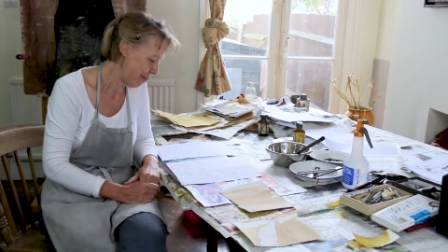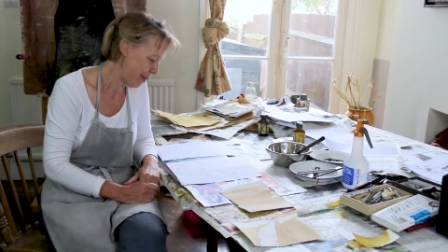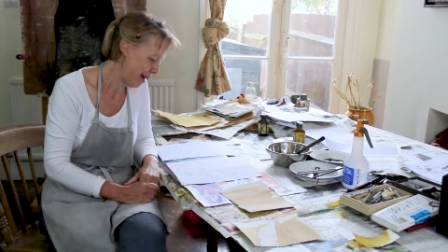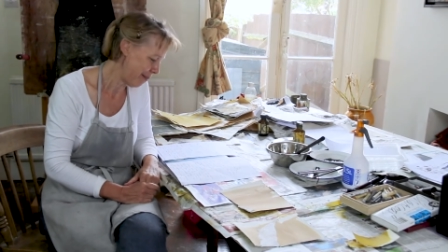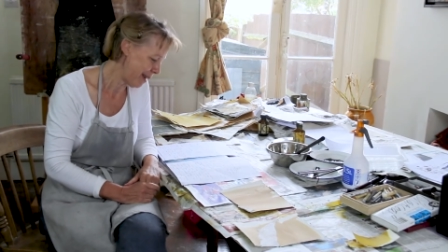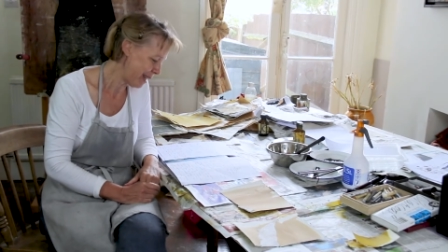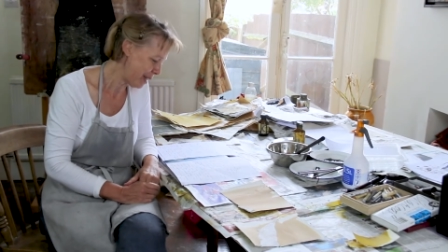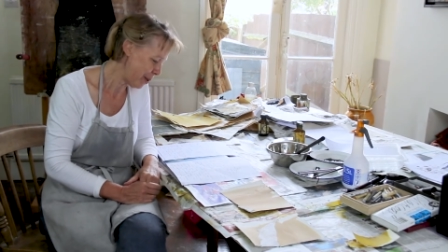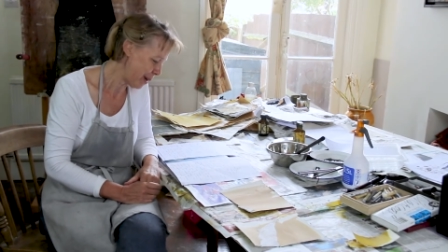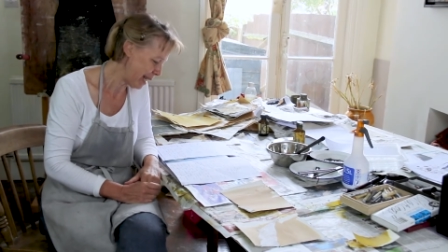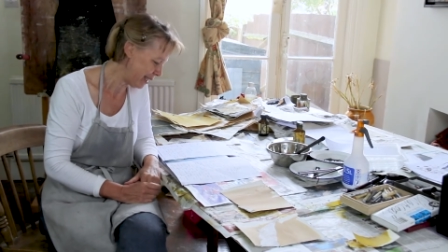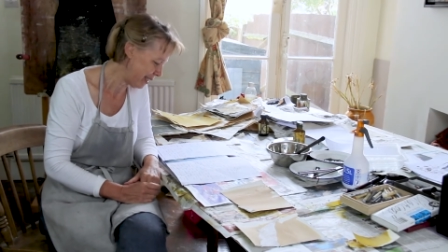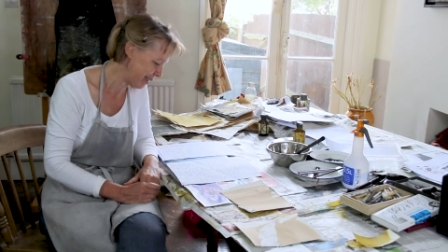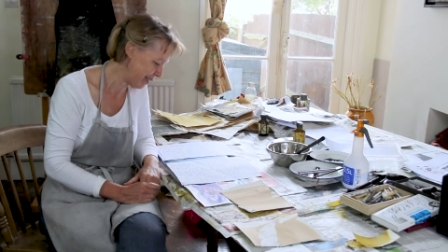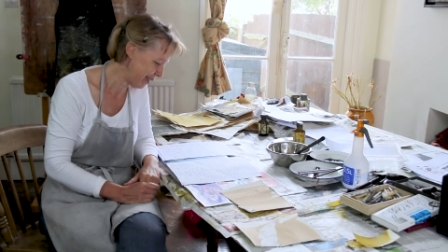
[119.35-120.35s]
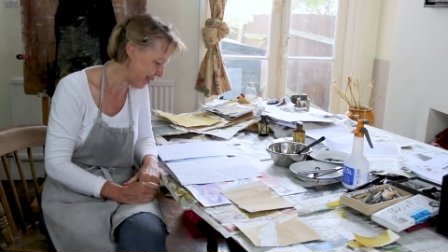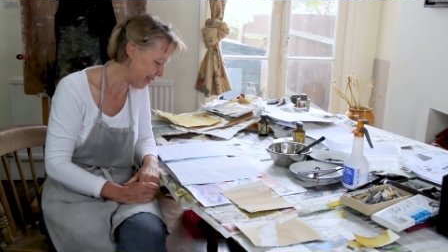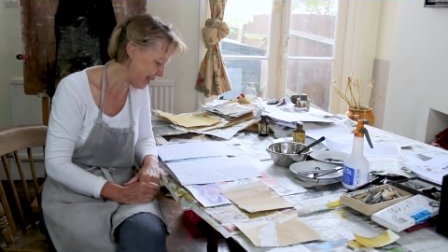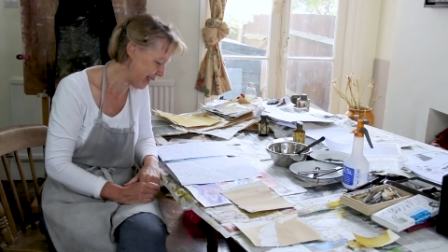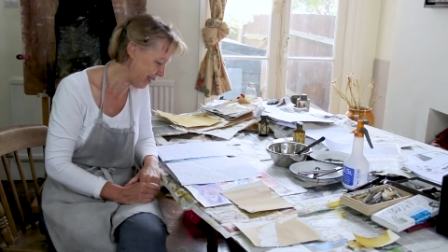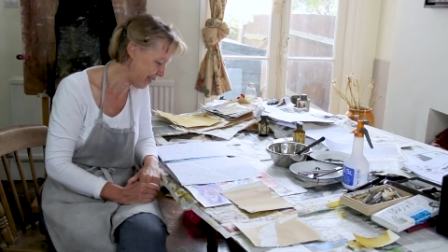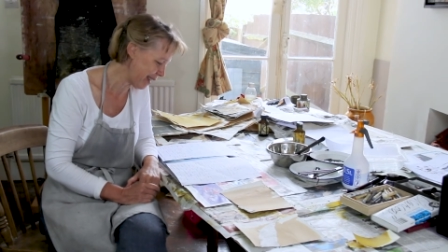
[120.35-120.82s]
evaluations and
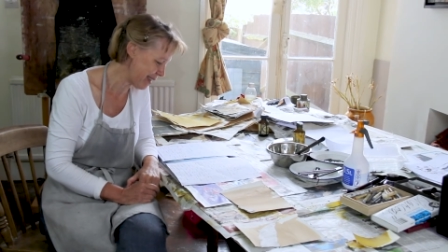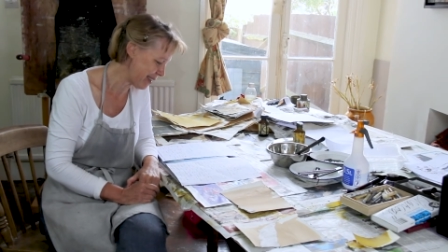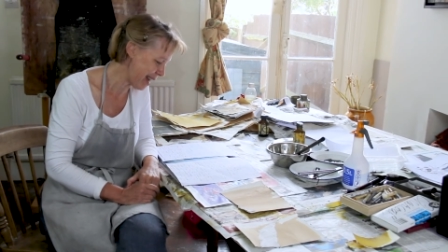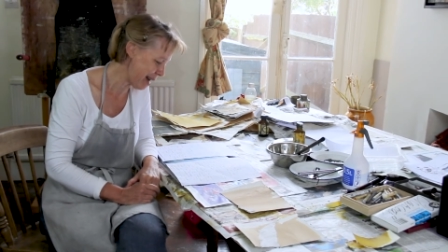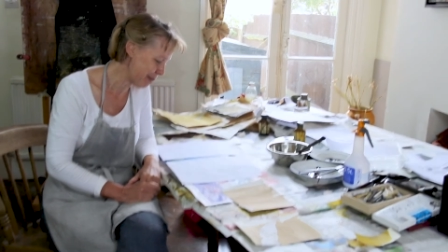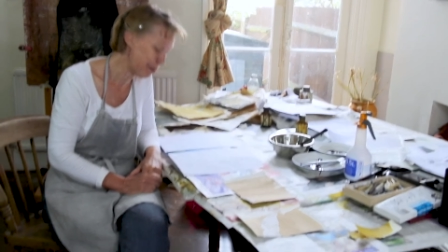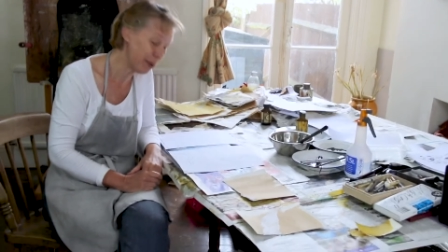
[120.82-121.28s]
things like that.